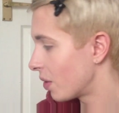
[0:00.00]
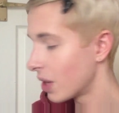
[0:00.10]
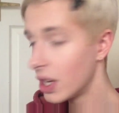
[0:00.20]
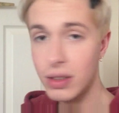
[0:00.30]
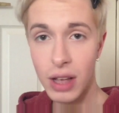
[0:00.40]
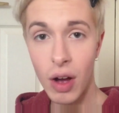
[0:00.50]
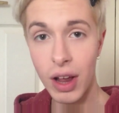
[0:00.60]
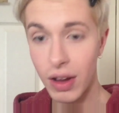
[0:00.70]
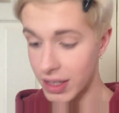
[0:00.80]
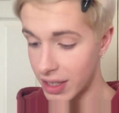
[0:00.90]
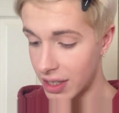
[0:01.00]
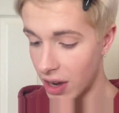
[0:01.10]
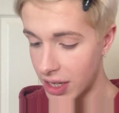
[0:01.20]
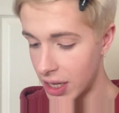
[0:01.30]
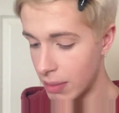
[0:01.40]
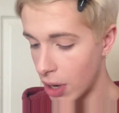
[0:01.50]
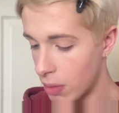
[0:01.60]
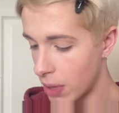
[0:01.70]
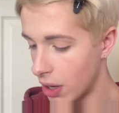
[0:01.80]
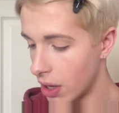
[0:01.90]
I'm going to use the highlighter side in a
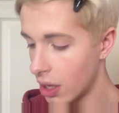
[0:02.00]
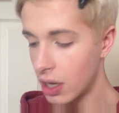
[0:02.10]
moment.